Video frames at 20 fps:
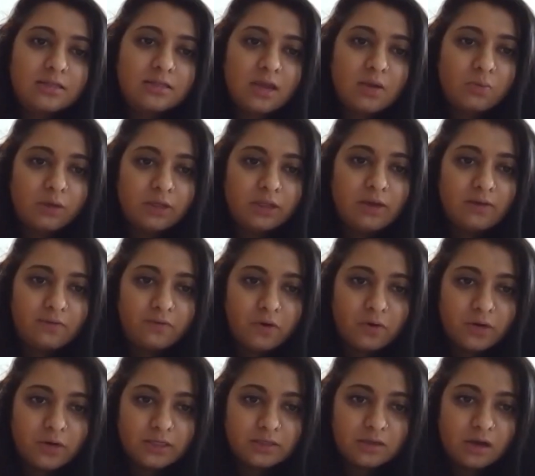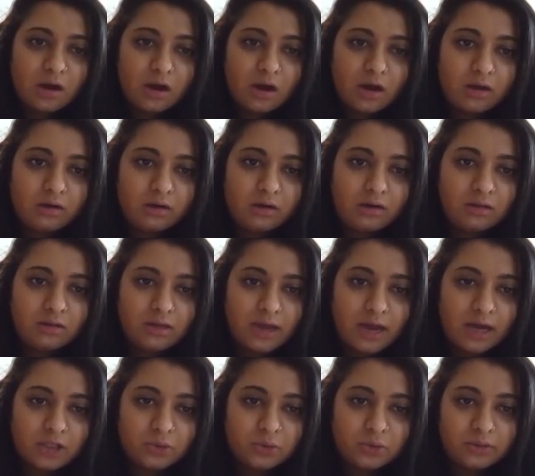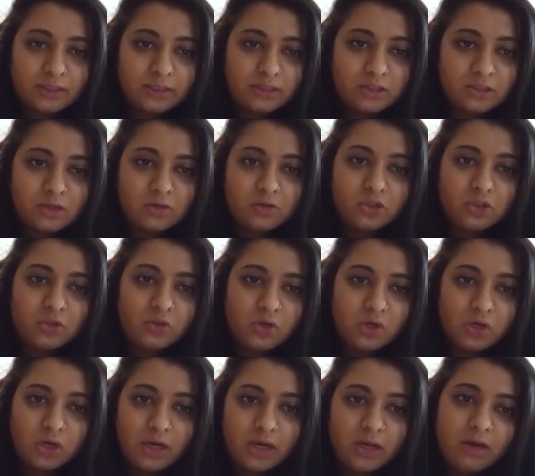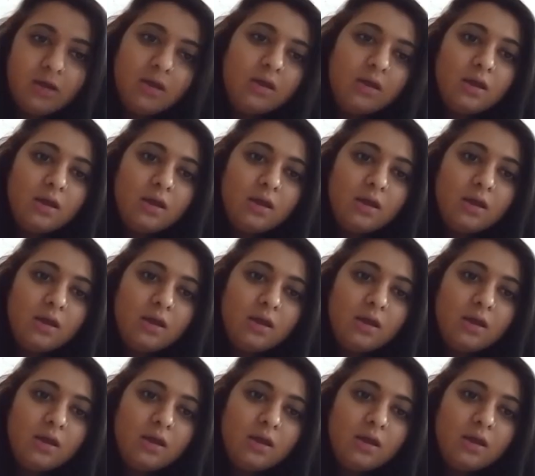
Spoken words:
they really focus on the actual like social good.